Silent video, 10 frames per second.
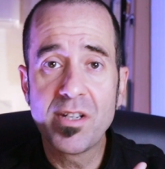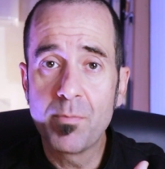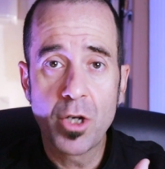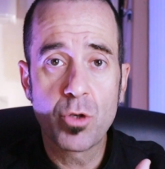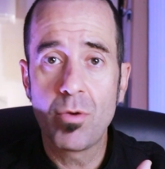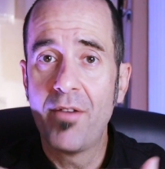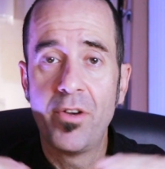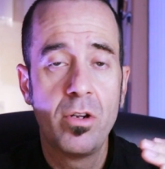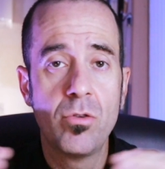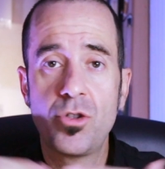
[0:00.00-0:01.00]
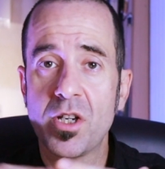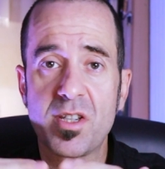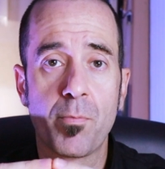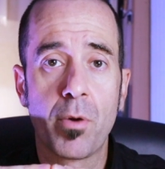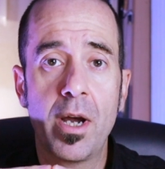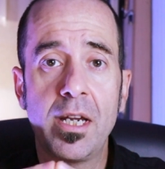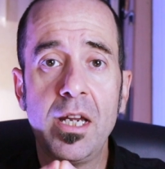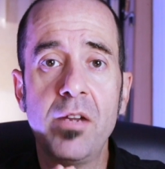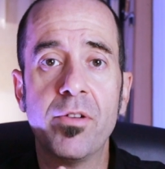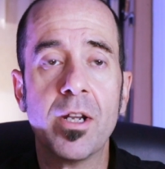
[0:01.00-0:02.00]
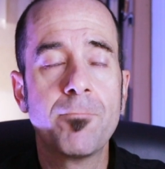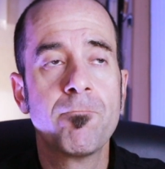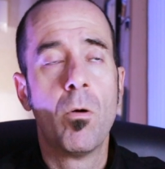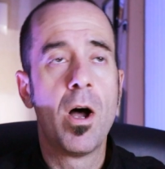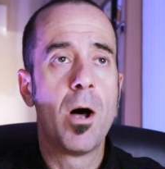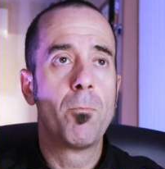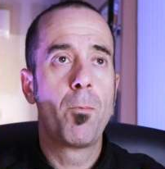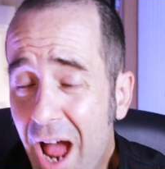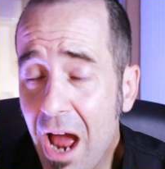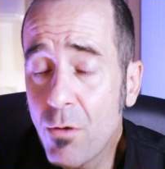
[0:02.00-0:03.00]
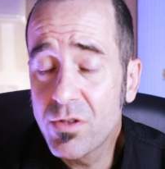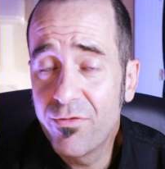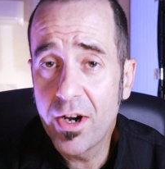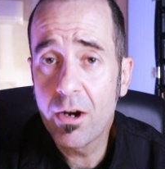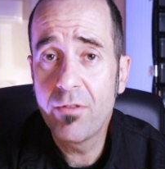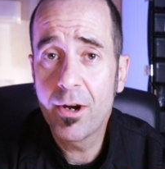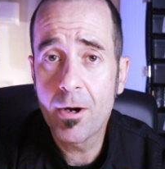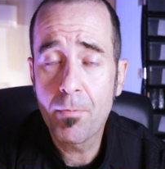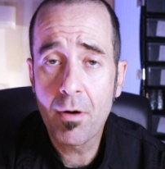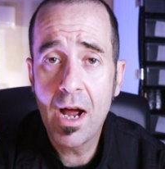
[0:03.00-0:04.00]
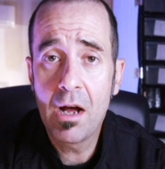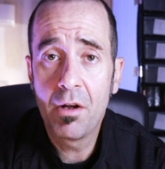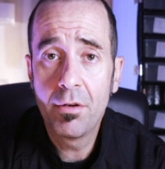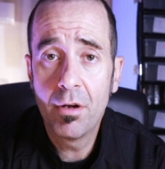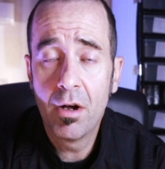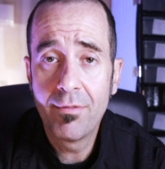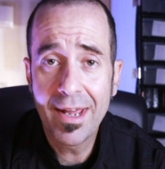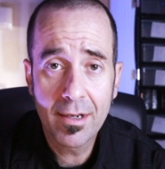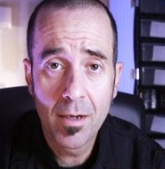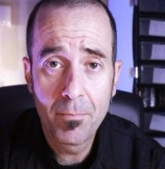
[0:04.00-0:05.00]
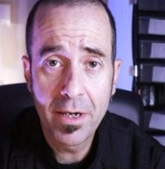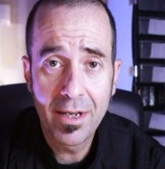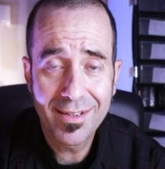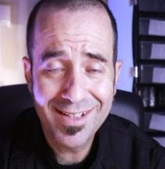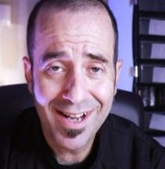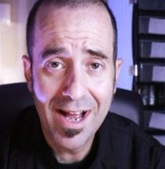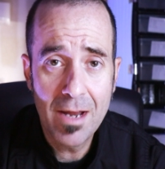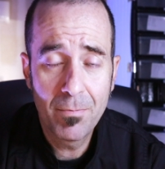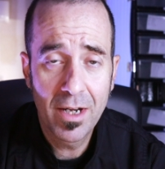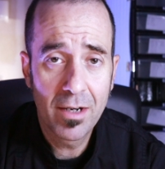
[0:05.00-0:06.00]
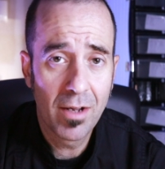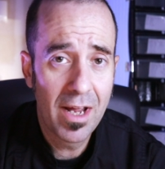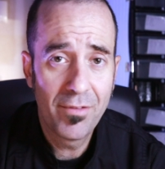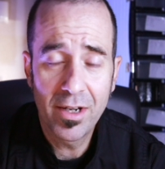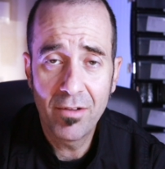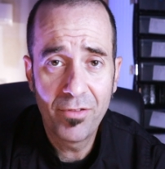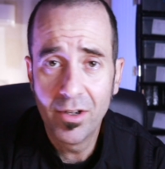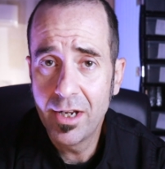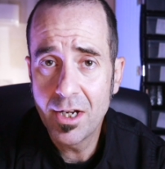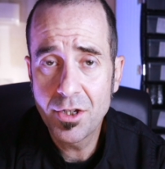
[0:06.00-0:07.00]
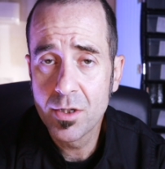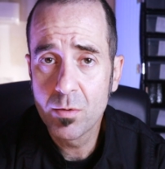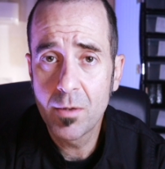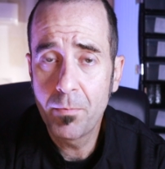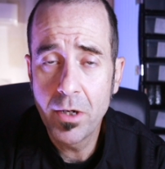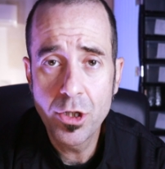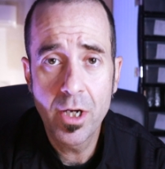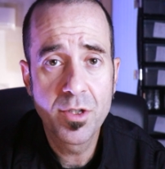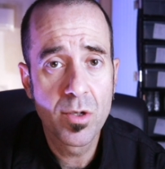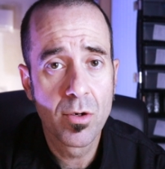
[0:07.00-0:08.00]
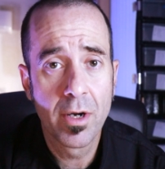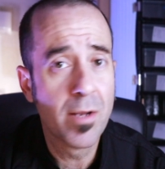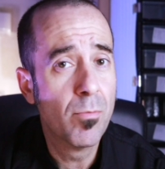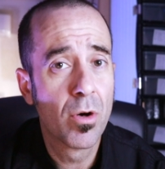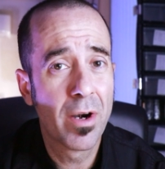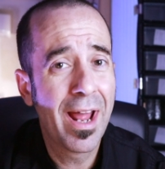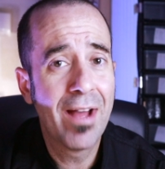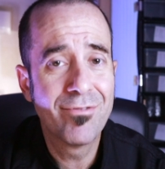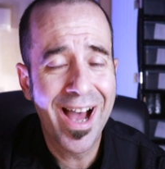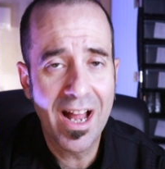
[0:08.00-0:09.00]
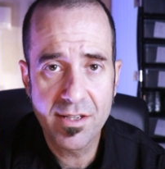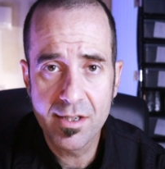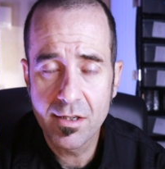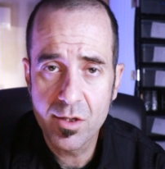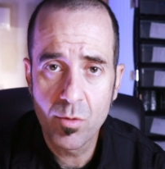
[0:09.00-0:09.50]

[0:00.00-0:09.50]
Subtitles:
as much revenue just to break even. Well, I was very, very proud of that company at the time. I don't have any affiliations with the PGA Tour anymore, and I have not since